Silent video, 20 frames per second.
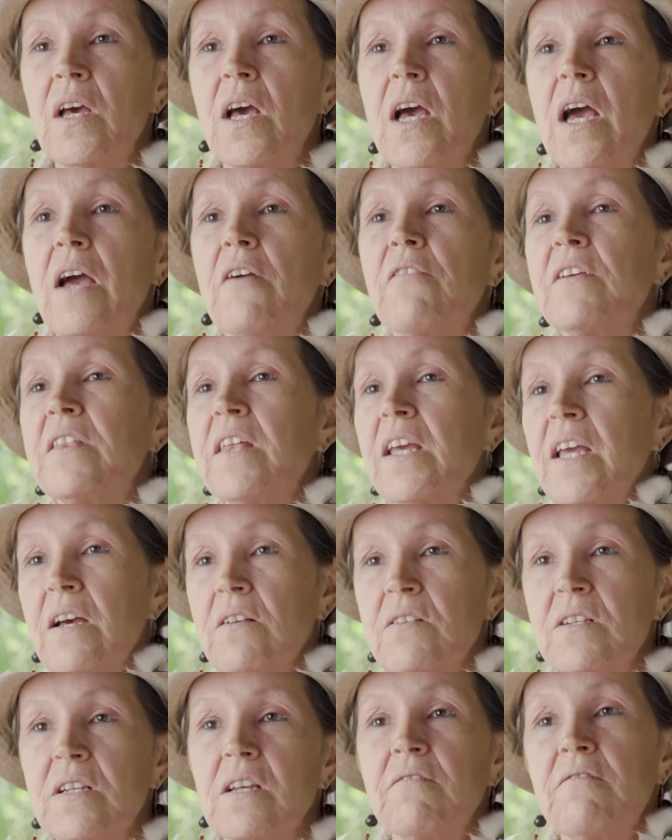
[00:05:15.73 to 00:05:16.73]
everything
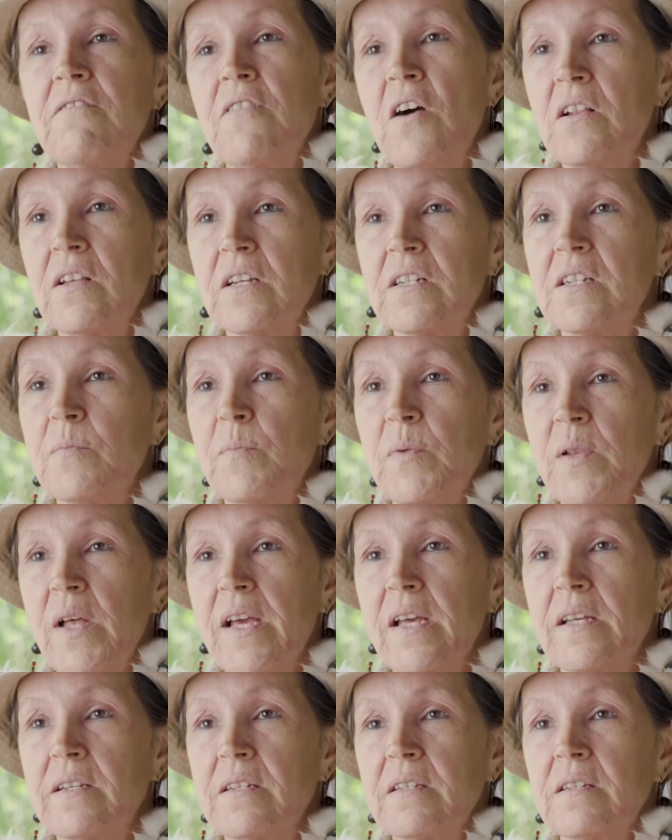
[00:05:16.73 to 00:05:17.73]
else can fall into
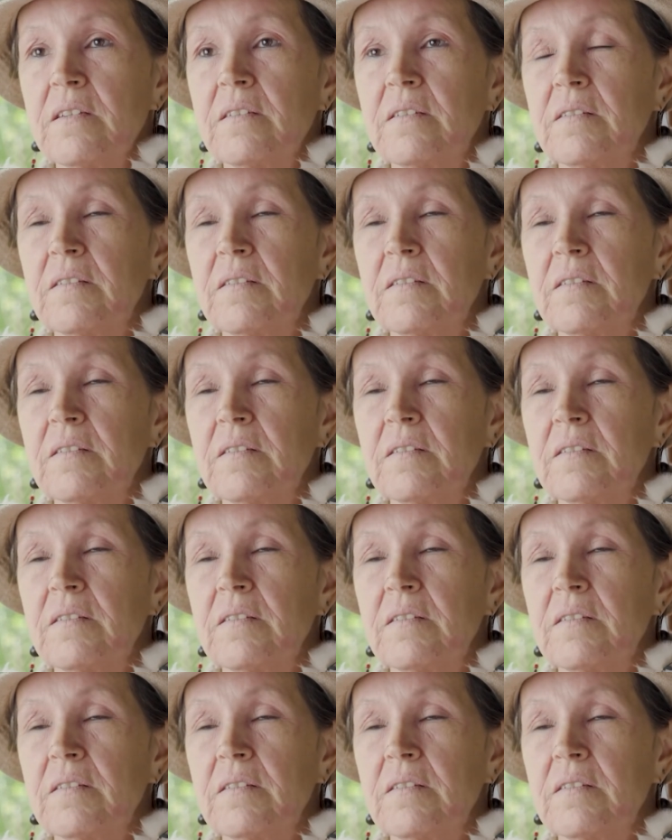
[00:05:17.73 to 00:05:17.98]
place.